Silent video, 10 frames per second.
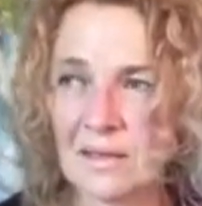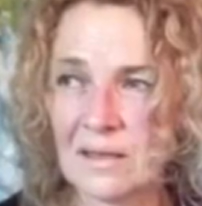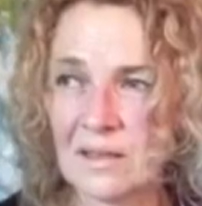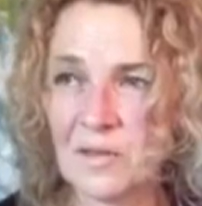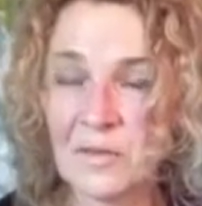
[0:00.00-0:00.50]

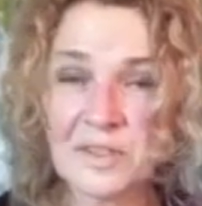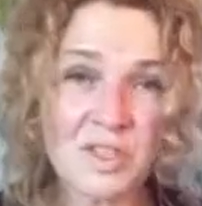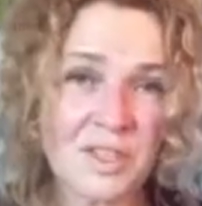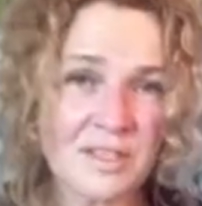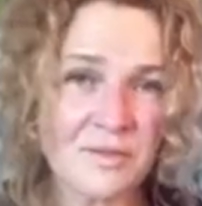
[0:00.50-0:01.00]
If
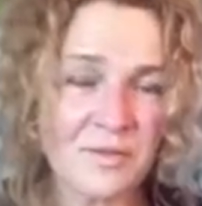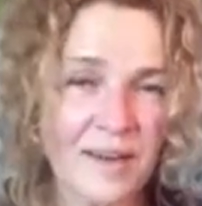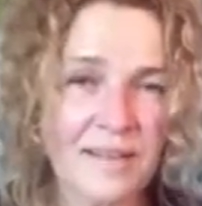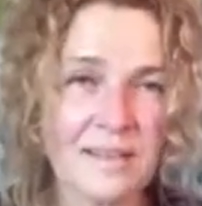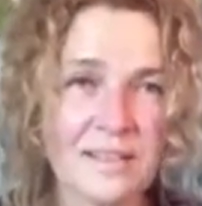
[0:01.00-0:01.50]
it's just
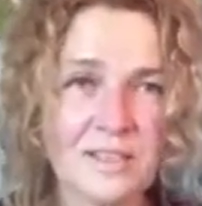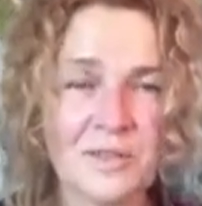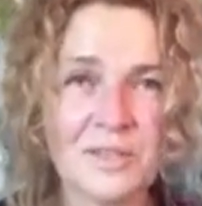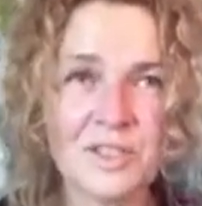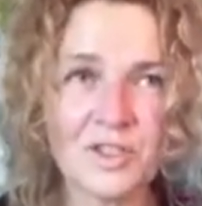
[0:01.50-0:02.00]
fun and
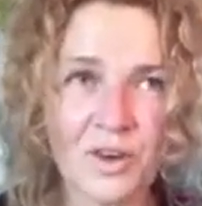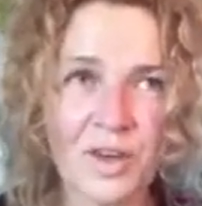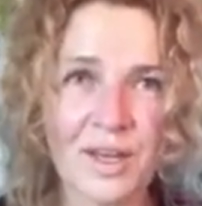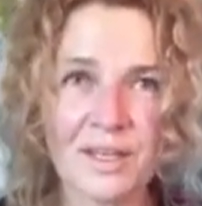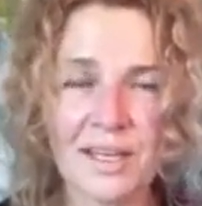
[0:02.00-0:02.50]
you enjoy
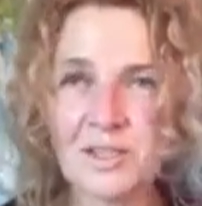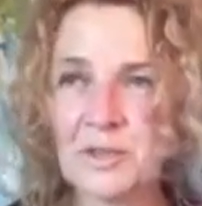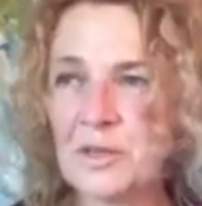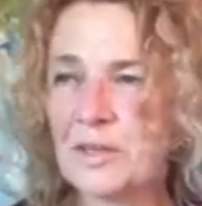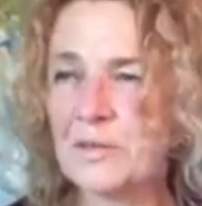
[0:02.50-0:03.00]
it and
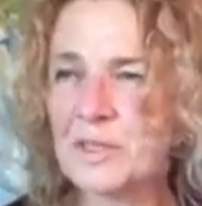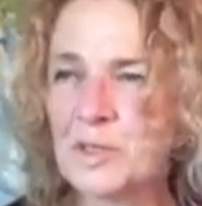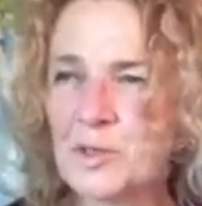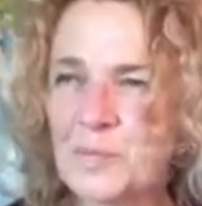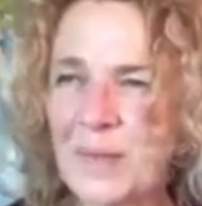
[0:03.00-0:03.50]
you give it
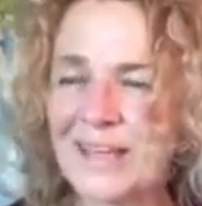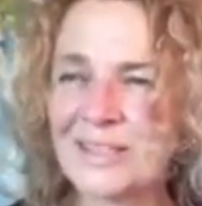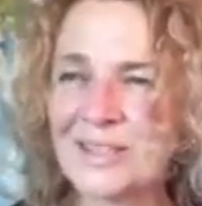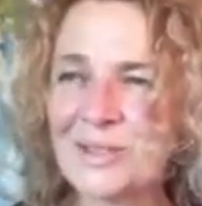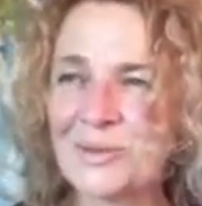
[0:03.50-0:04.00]

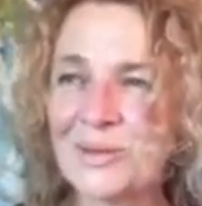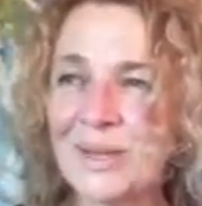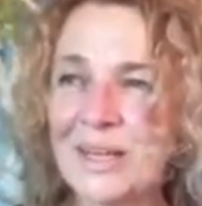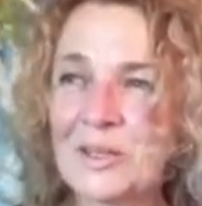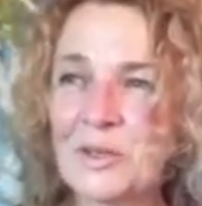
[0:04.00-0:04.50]
space,
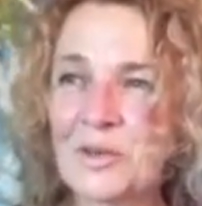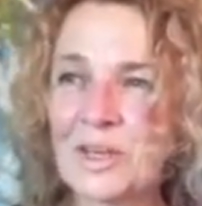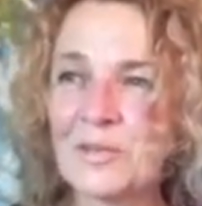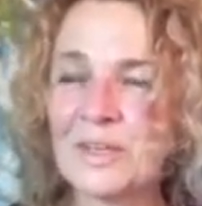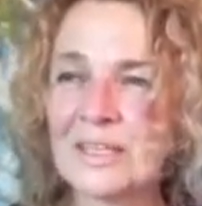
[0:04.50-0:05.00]
you
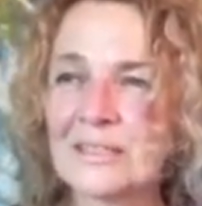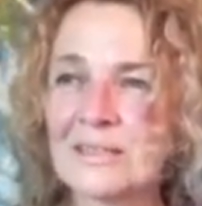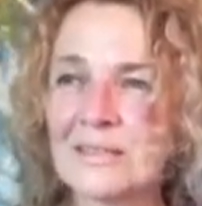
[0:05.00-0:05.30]
give it